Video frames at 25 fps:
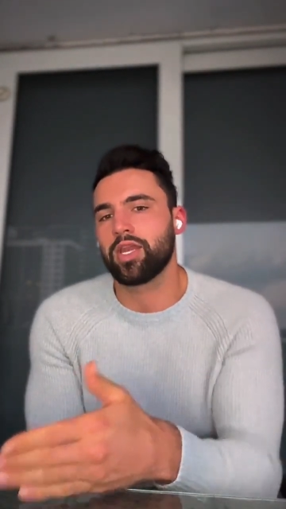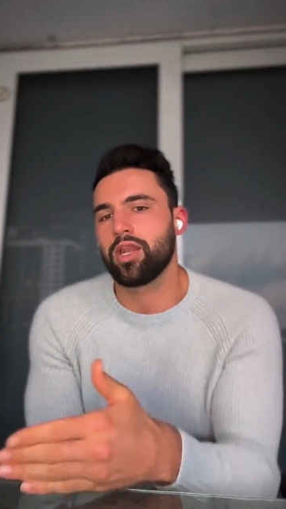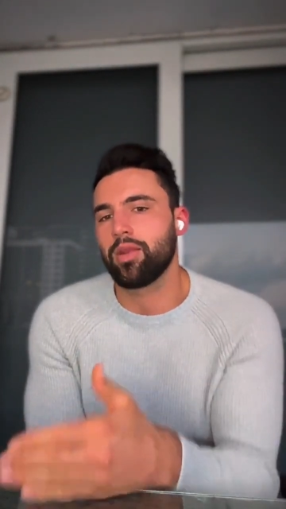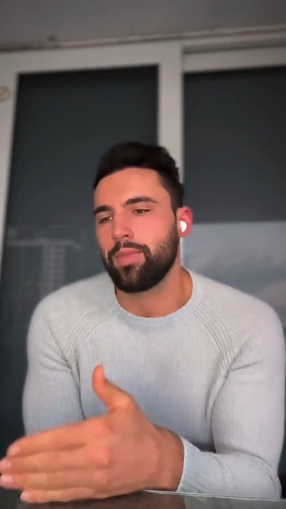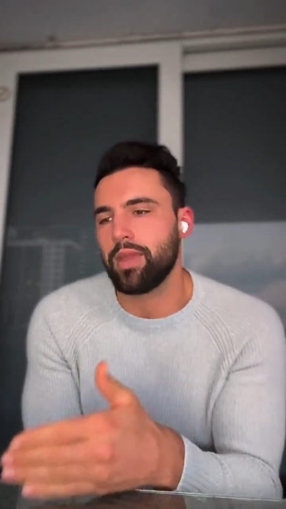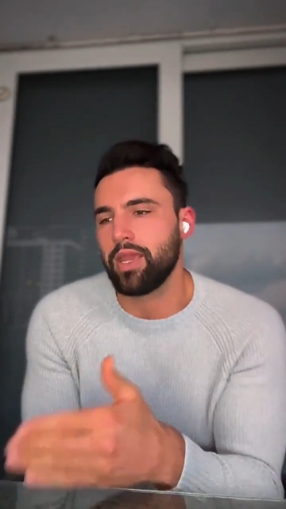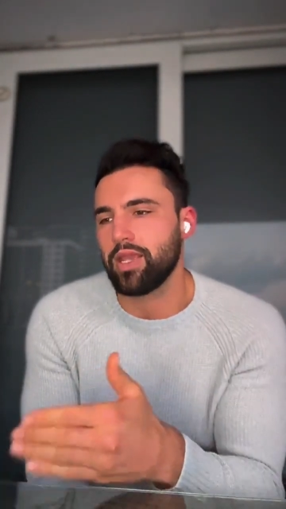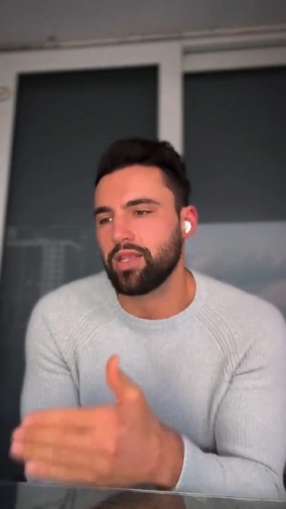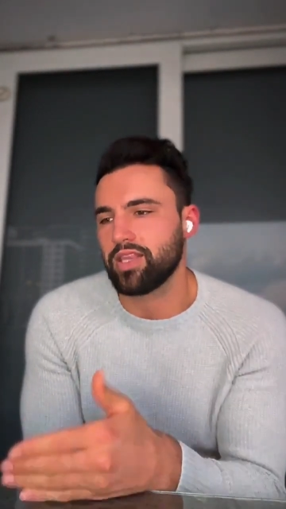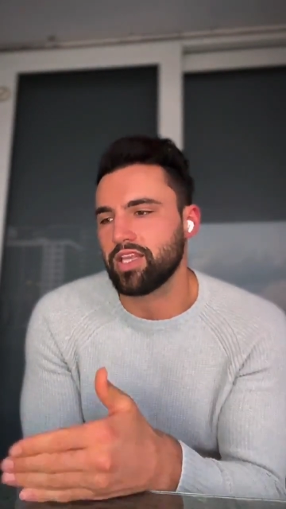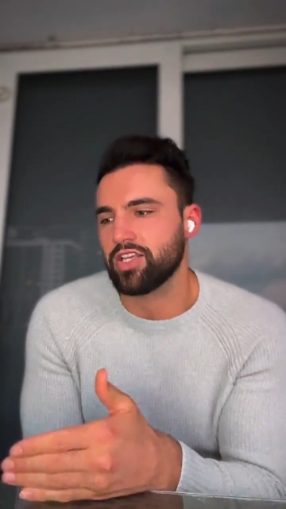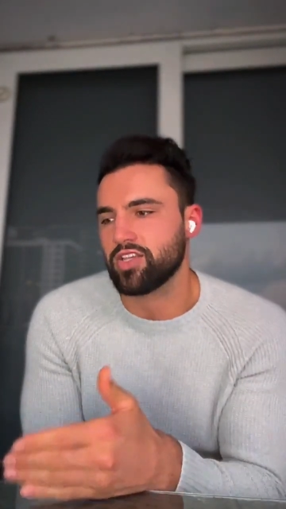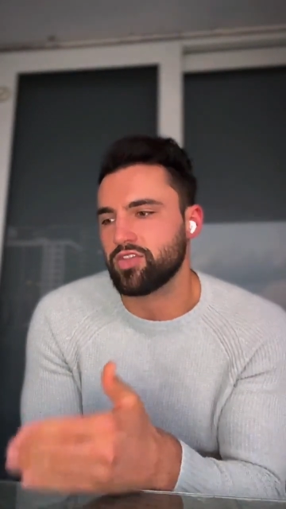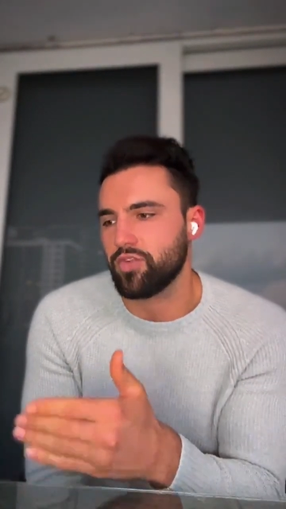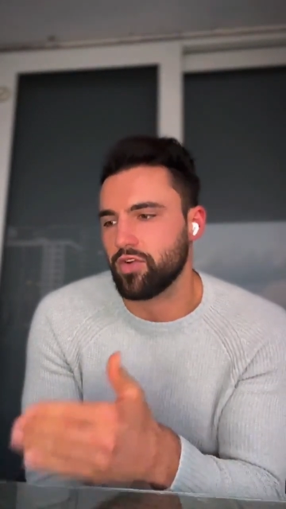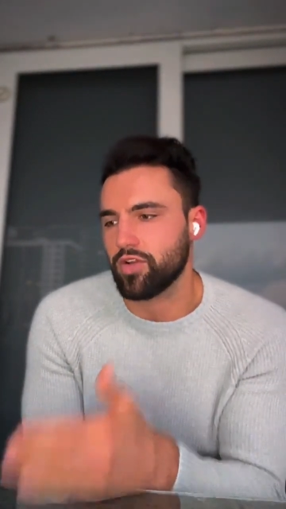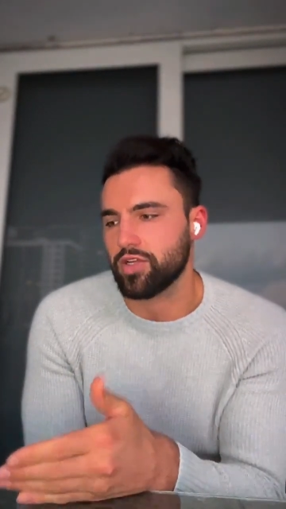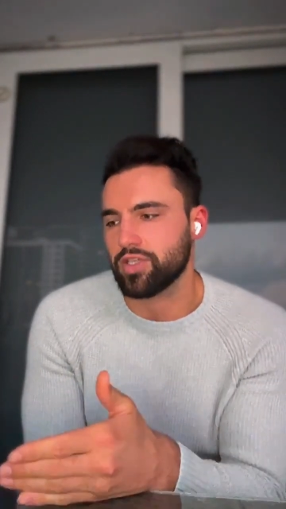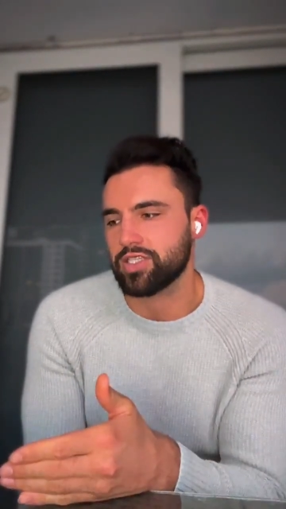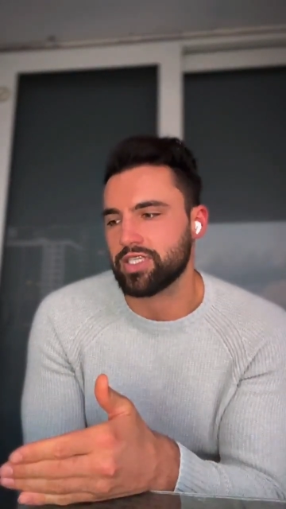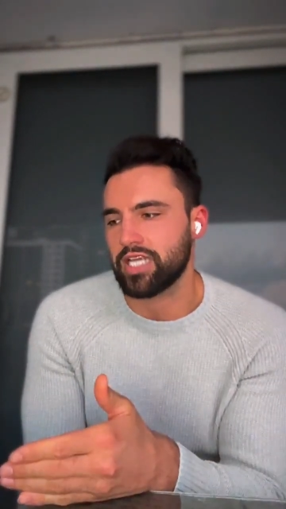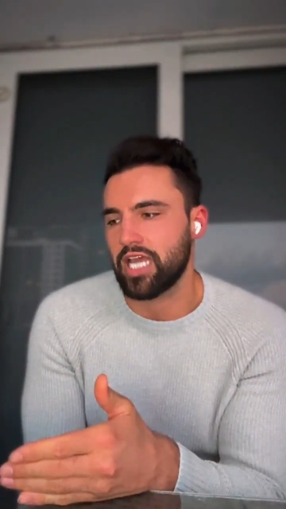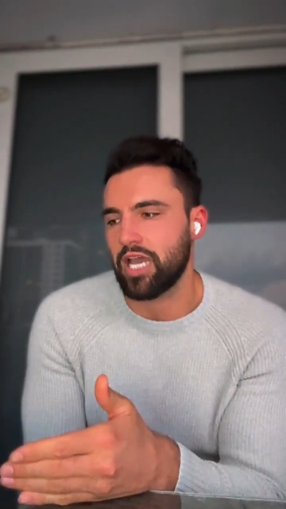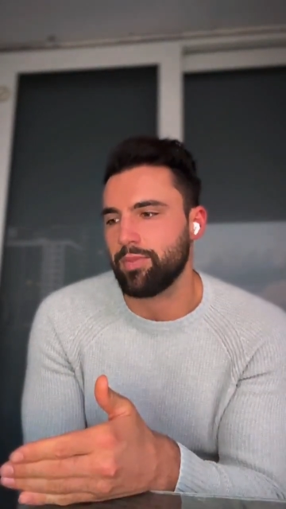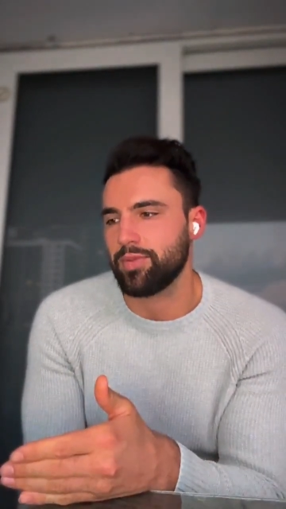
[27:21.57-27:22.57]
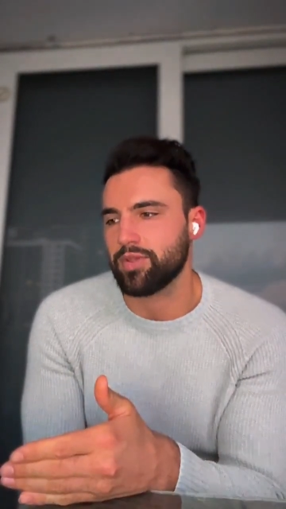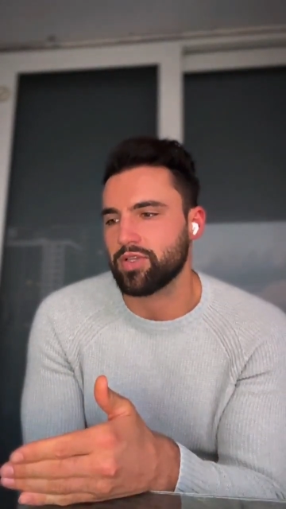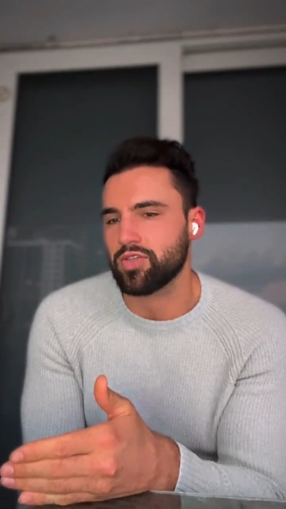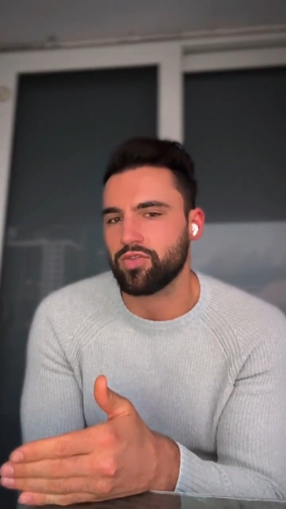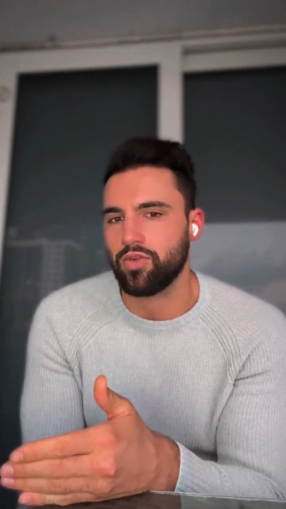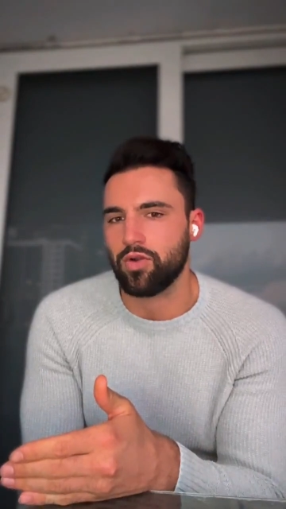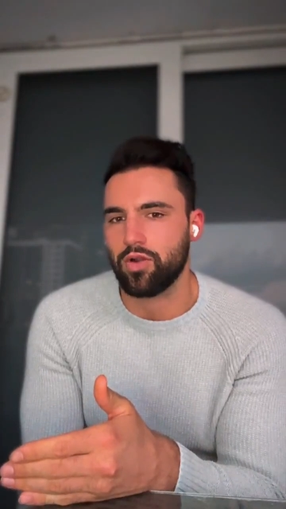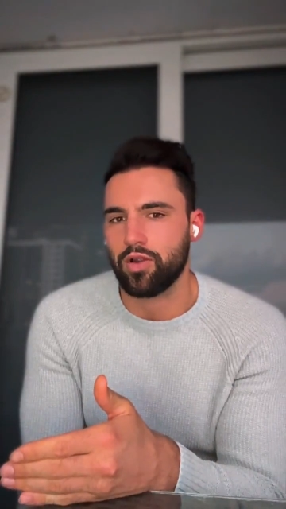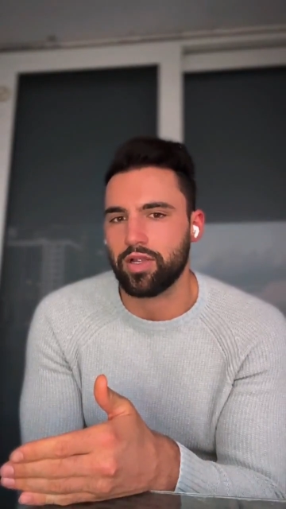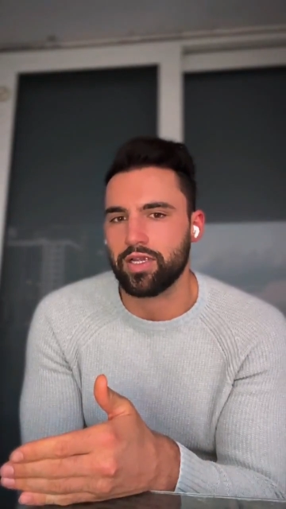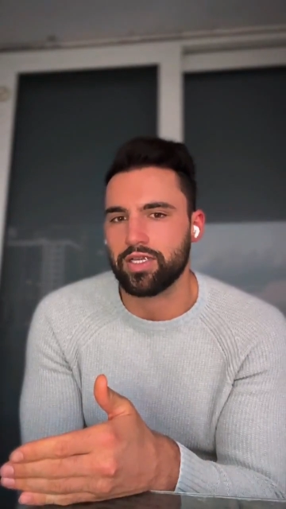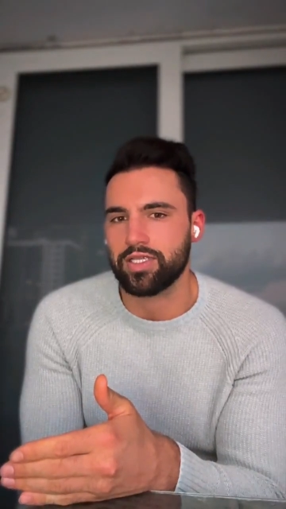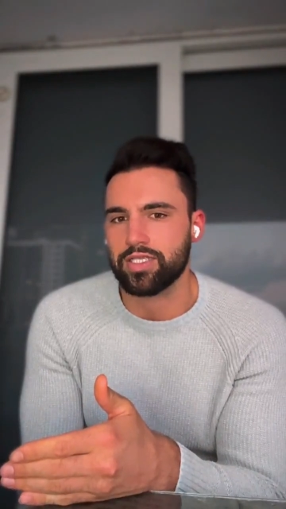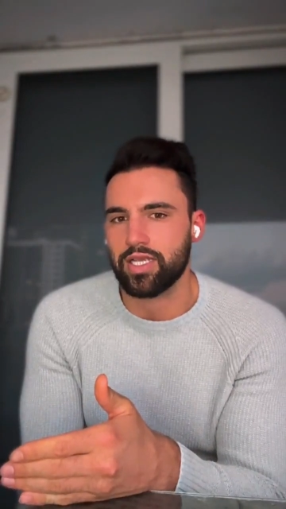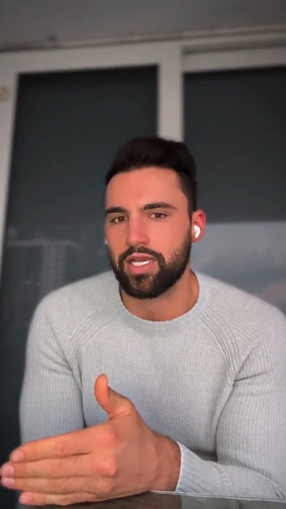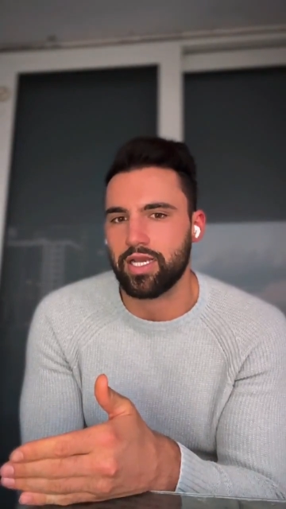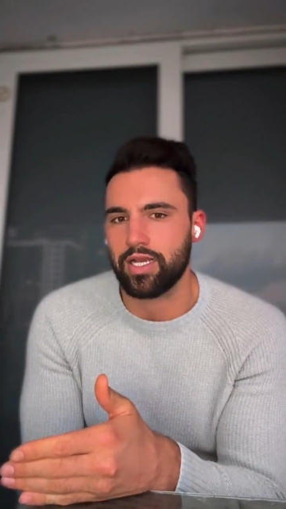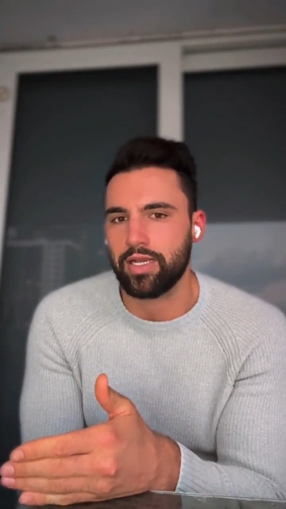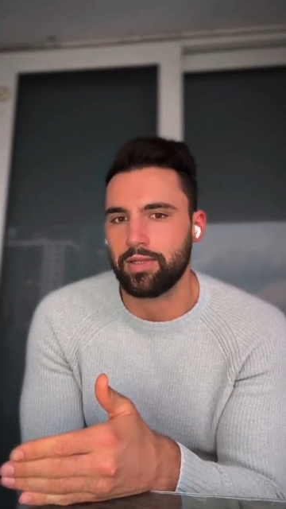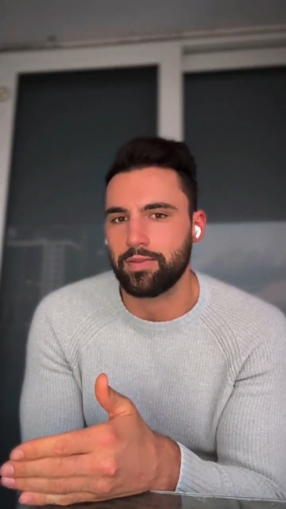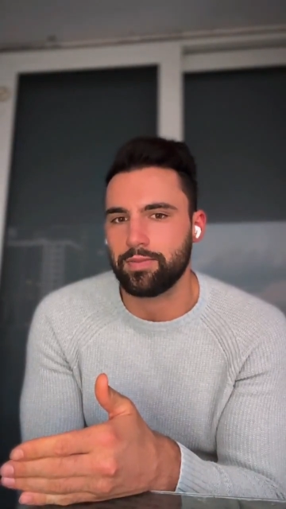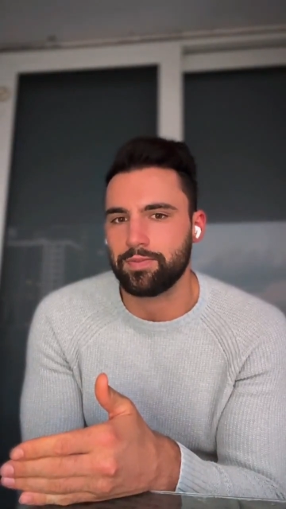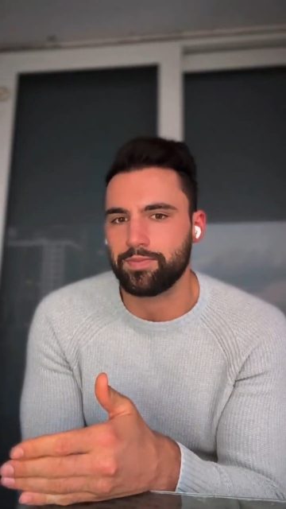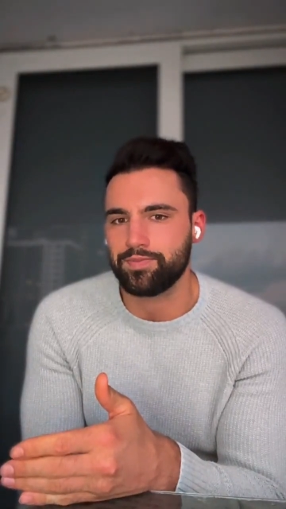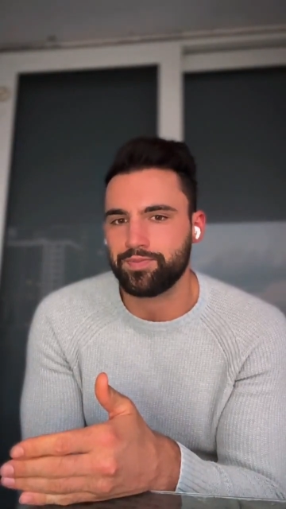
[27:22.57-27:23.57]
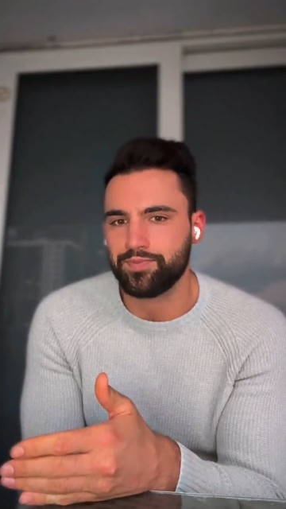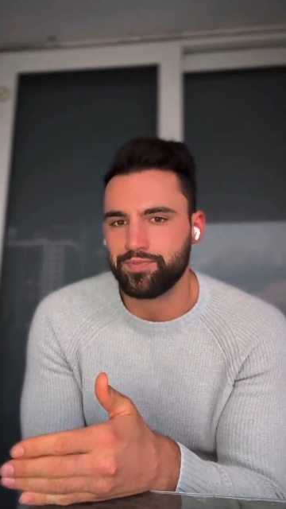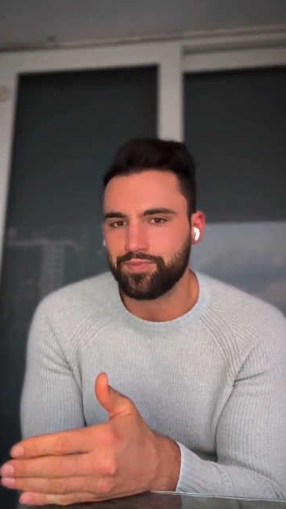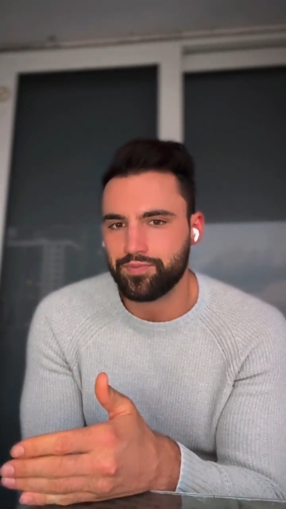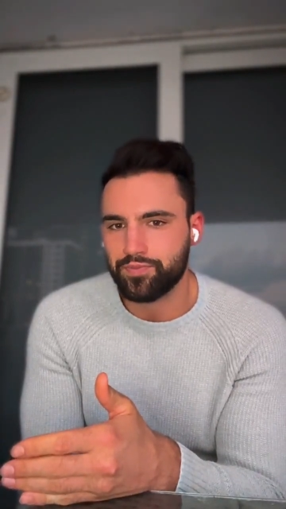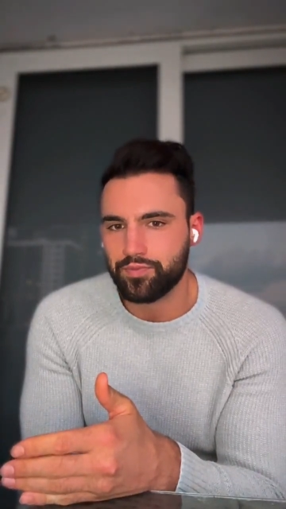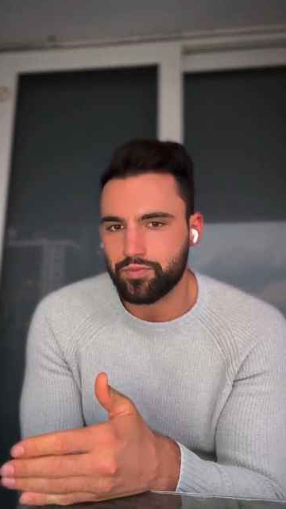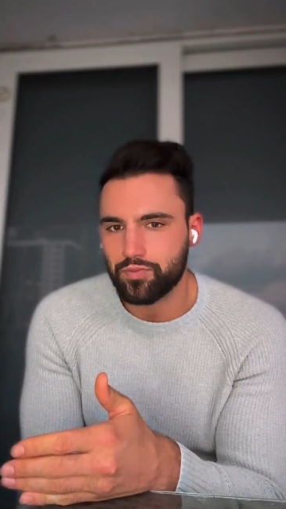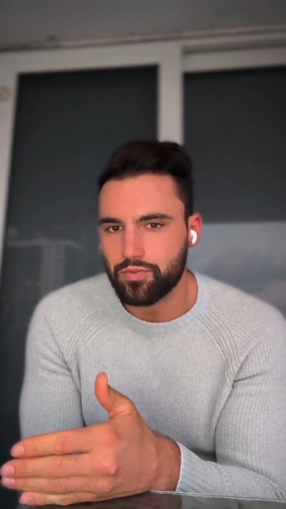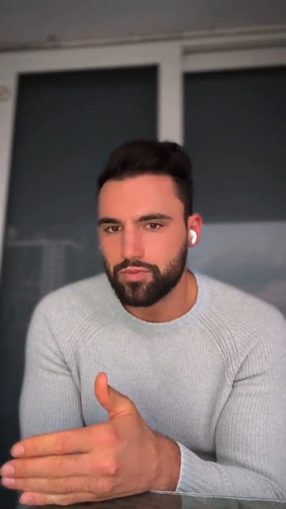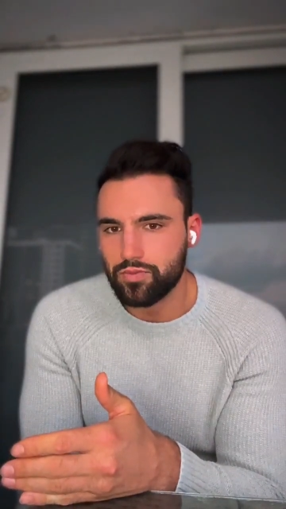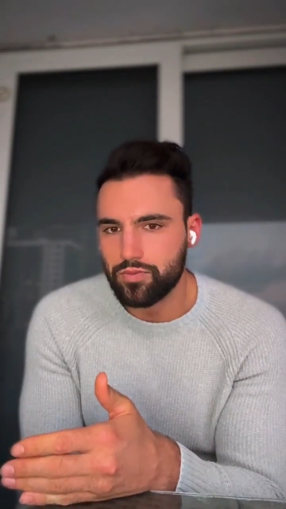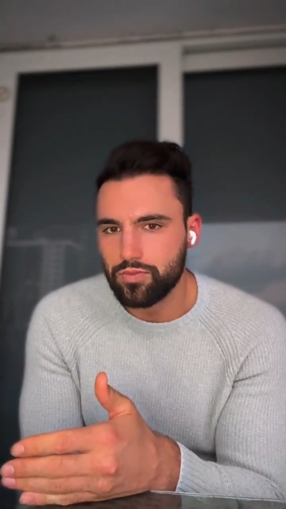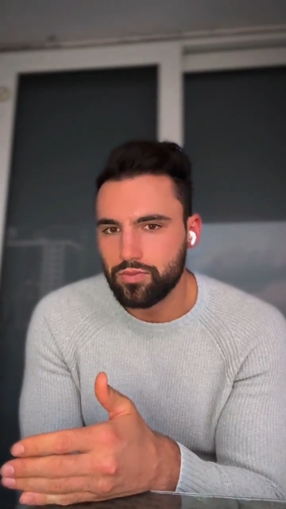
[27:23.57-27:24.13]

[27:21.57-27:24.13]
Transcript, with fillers: i'm gonna make this first step as far as um